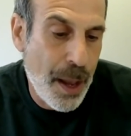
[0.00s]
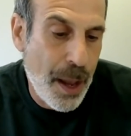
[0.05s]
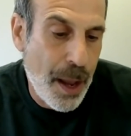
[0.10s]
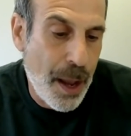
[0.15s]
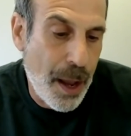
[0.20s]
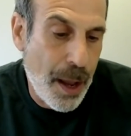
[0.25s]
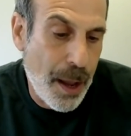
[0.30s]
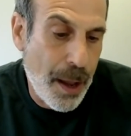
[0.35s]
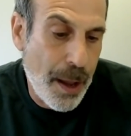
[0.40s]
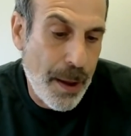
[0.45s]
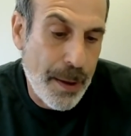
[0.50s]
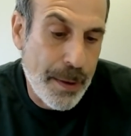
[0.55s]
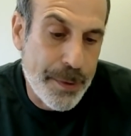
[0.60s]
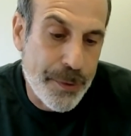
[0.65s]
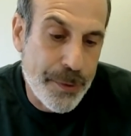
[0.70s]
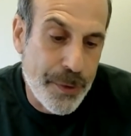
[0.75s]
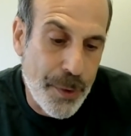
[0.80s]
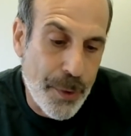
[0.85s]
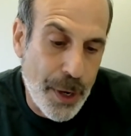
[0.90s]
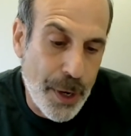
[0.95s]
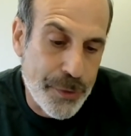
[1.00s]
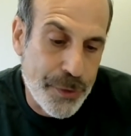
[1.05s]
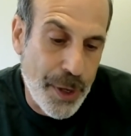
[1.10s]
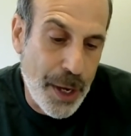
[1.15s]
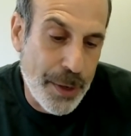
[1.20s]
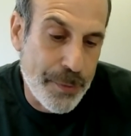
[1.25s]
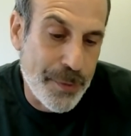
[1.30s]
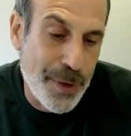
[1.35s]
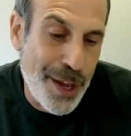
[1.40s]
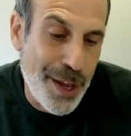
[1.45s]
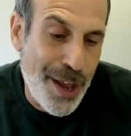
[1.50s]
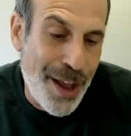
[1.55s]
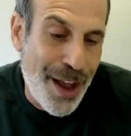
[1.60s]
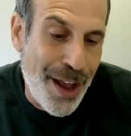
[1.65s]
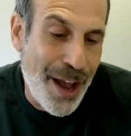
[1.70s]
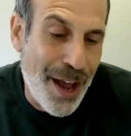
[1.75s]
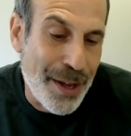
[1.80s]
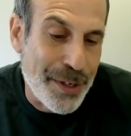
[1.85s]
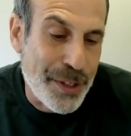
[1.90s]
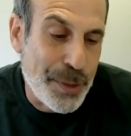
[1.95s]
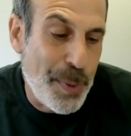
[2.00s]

Let's see what else I have.